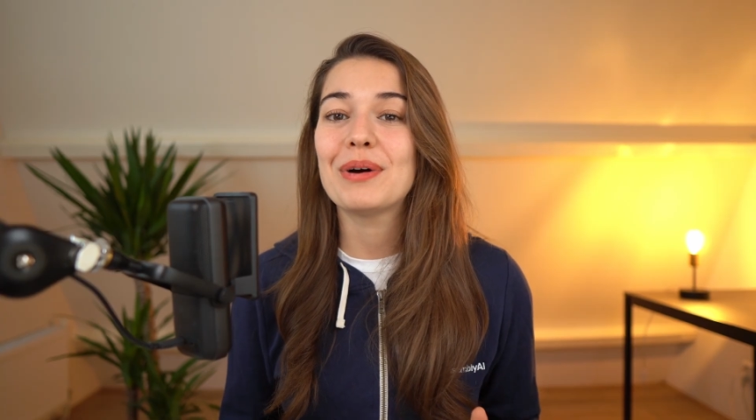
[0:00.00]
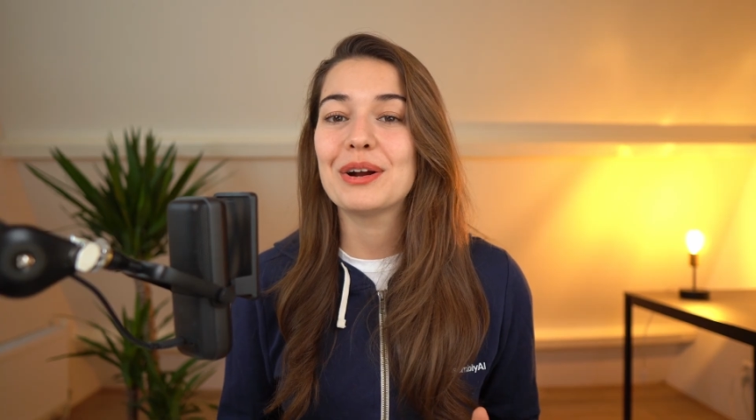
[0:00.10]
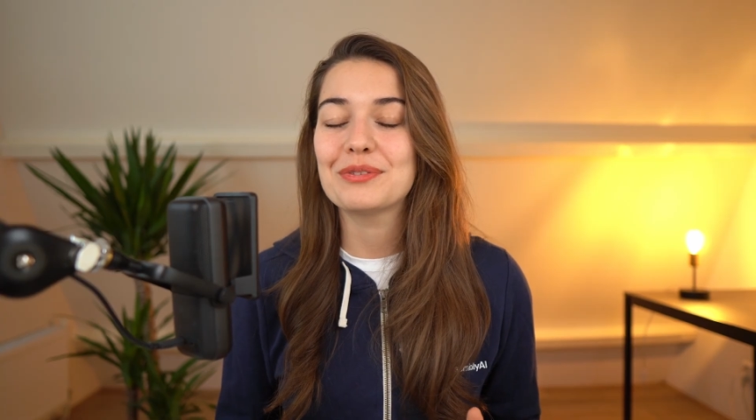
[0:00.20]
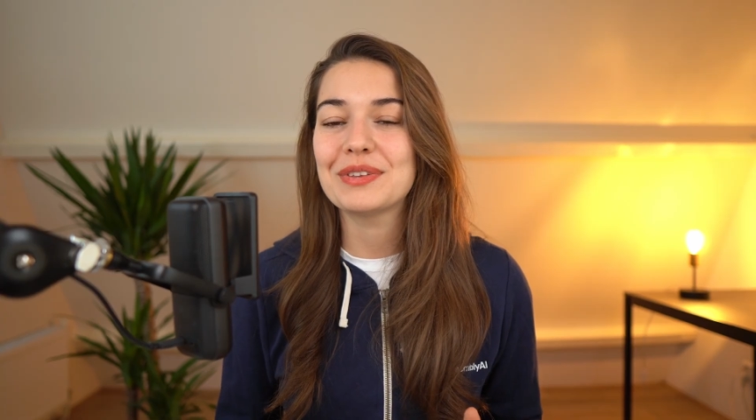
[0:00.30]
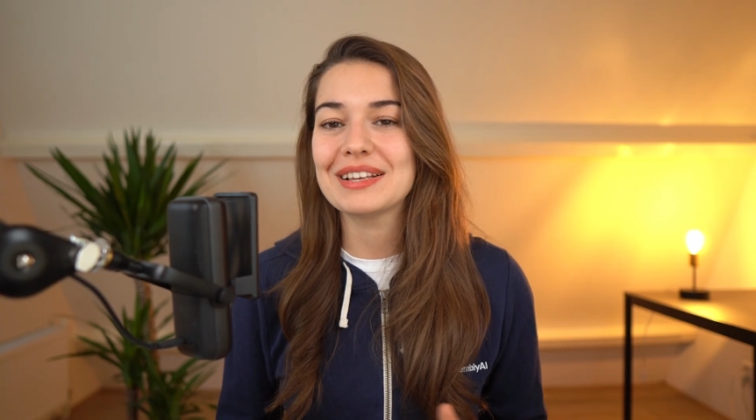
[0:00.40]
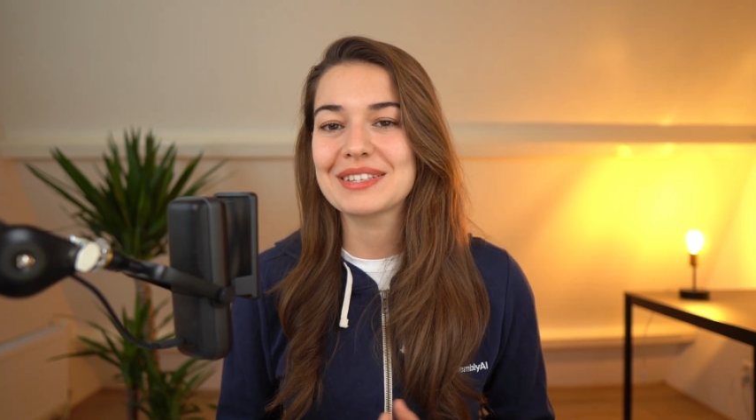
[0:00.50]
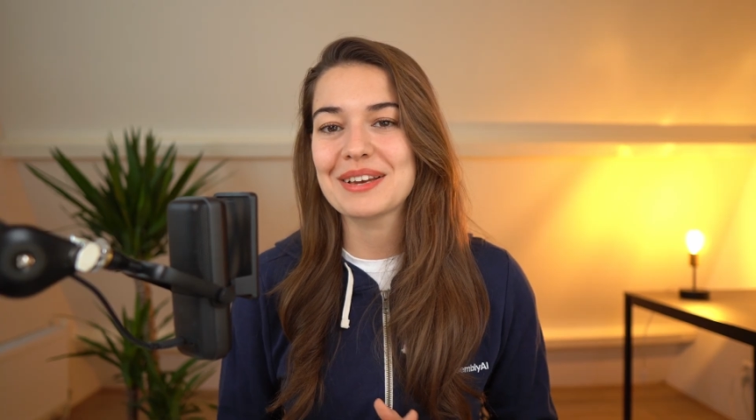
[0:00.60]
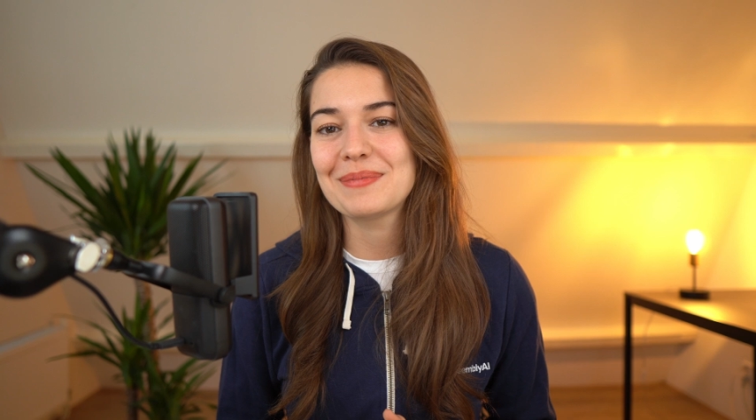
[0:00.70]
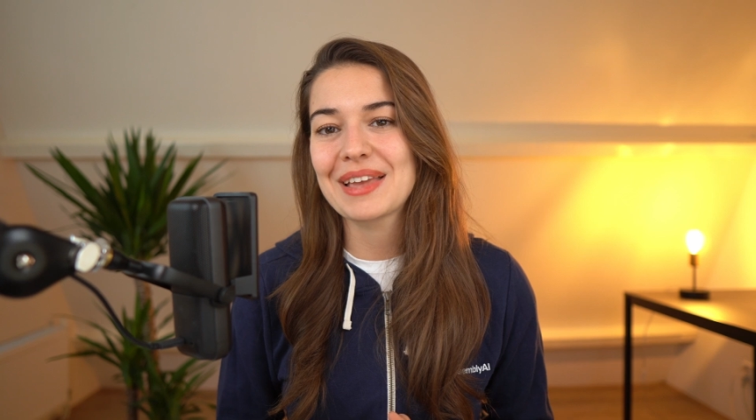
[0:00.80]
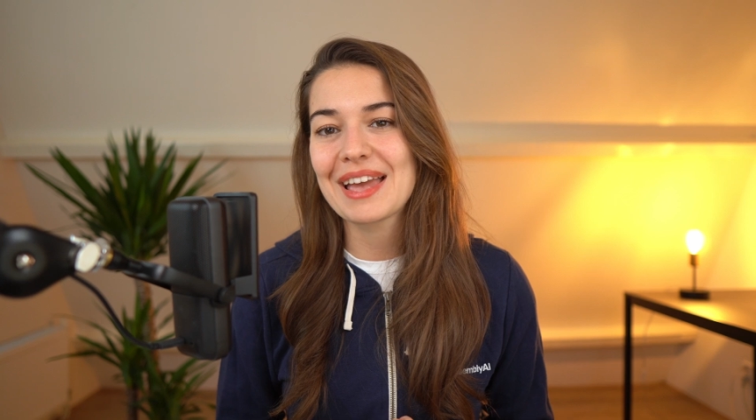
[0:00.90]
part of the
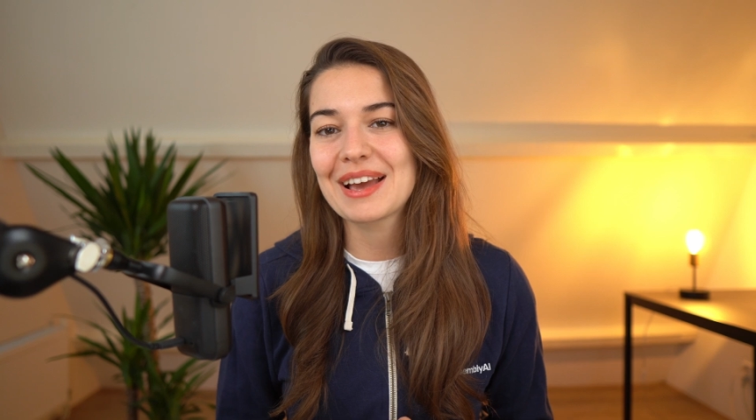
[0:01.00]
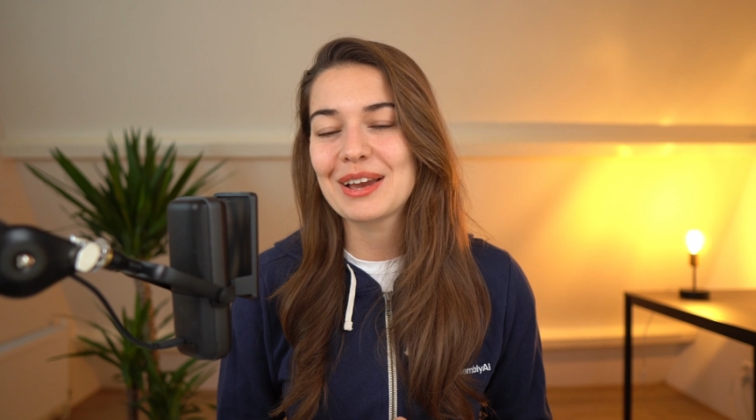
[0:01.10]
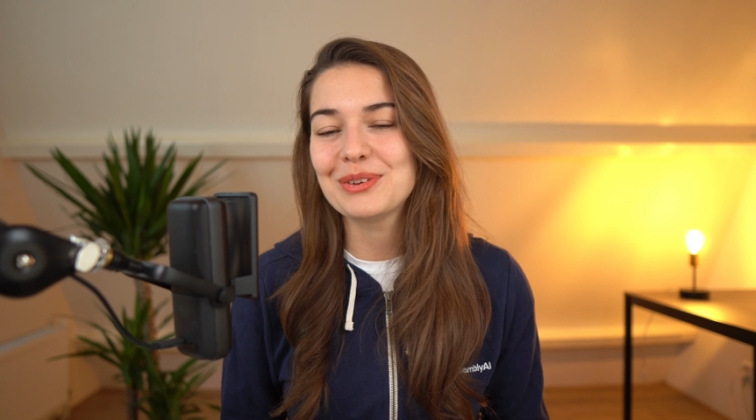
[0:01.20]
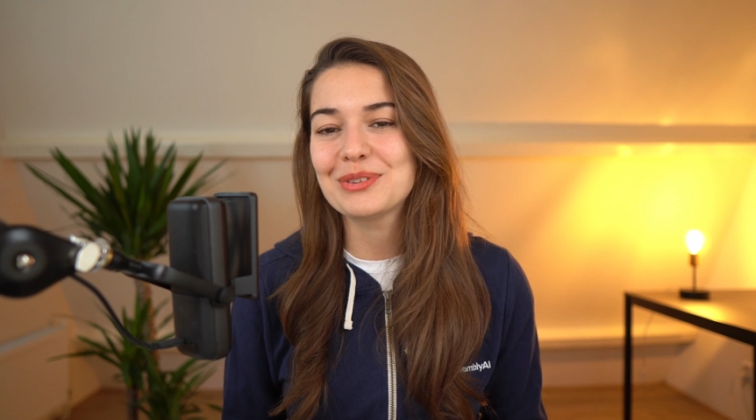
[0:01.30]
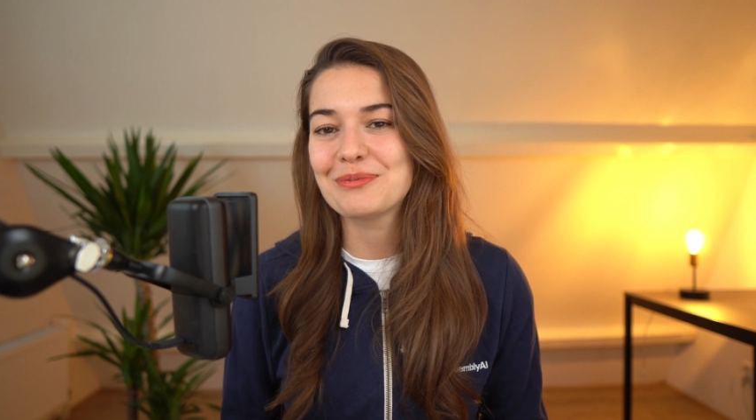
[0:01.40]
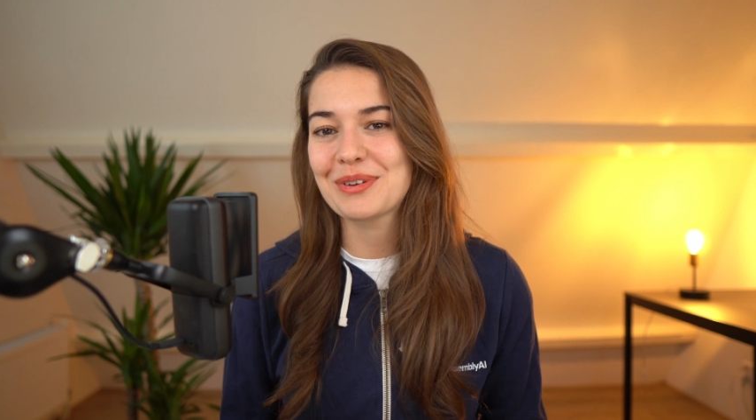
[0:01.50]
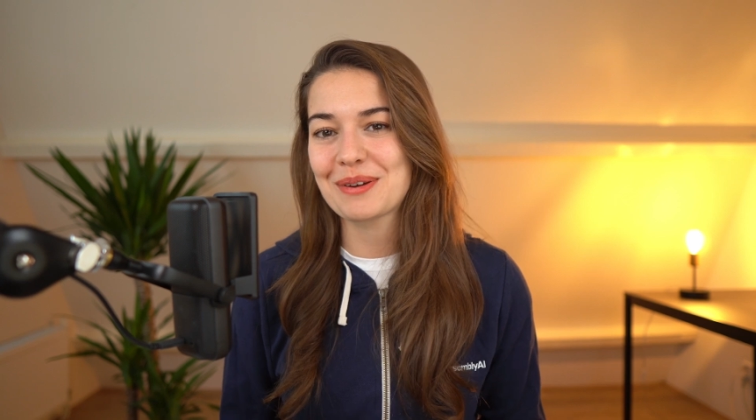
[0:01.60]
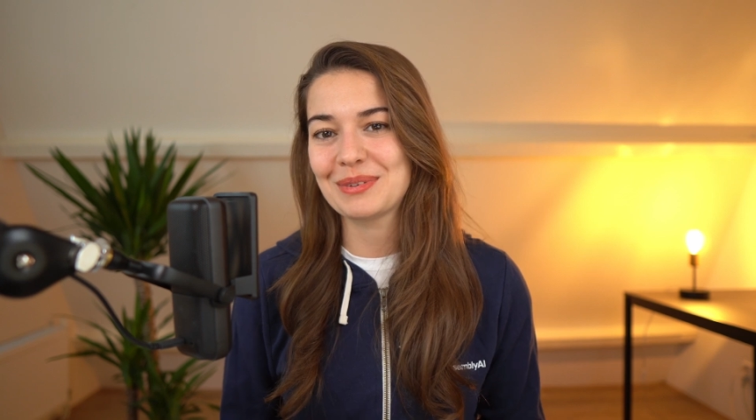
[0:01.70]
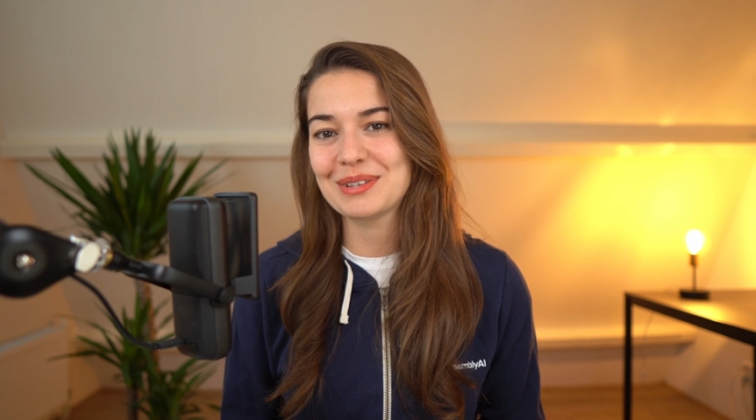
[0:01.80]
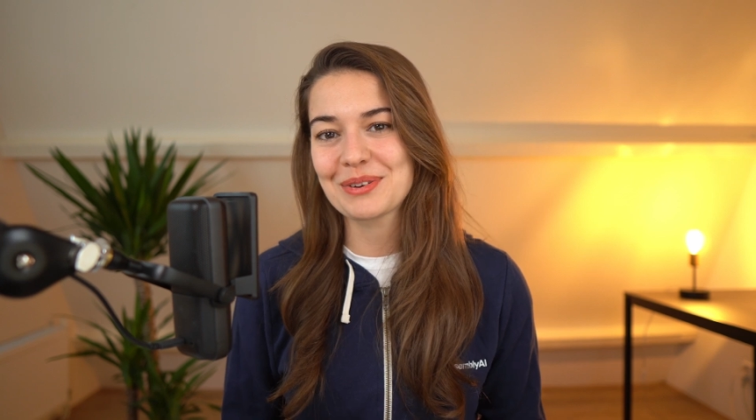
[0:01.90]
Assembly AI YouTube
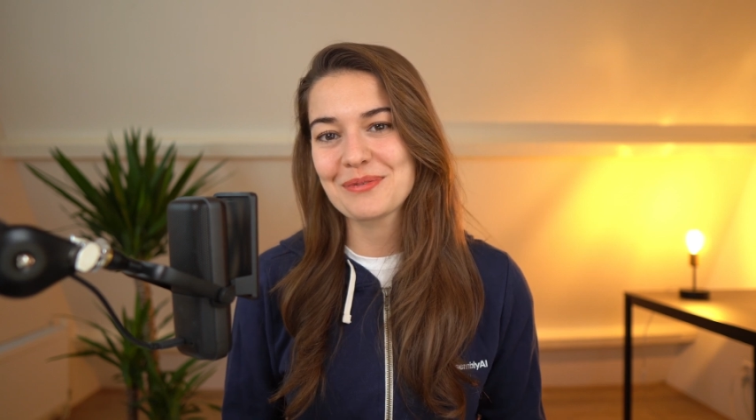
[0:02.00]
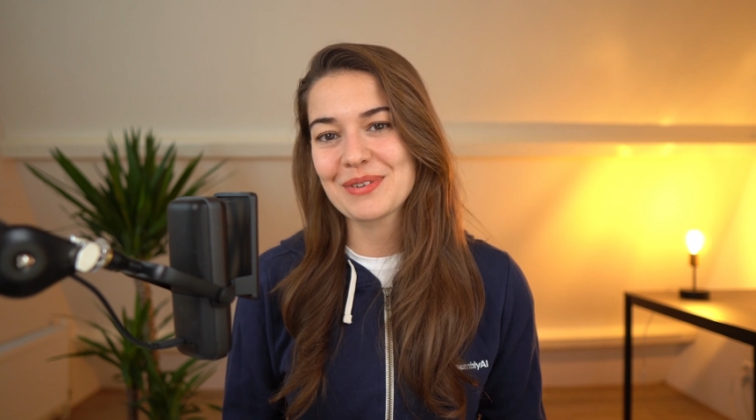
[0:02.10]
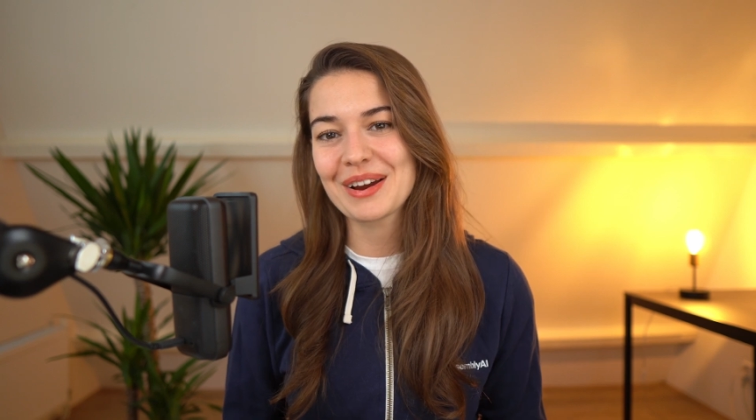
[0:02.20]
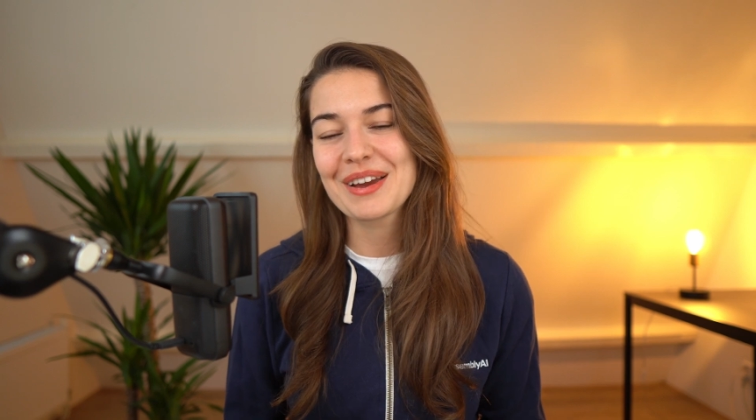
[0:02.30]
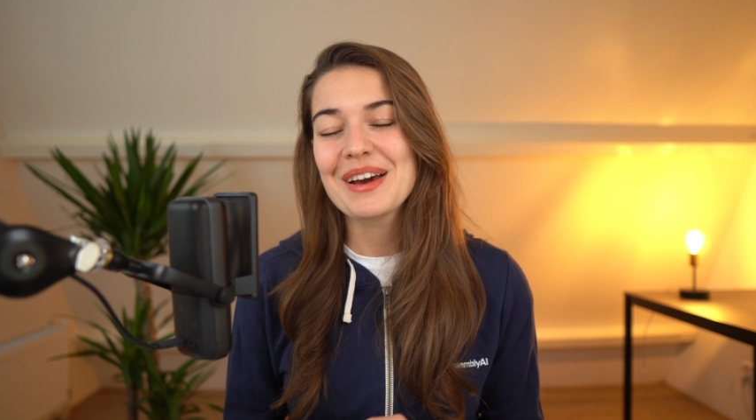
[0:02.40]
family so far.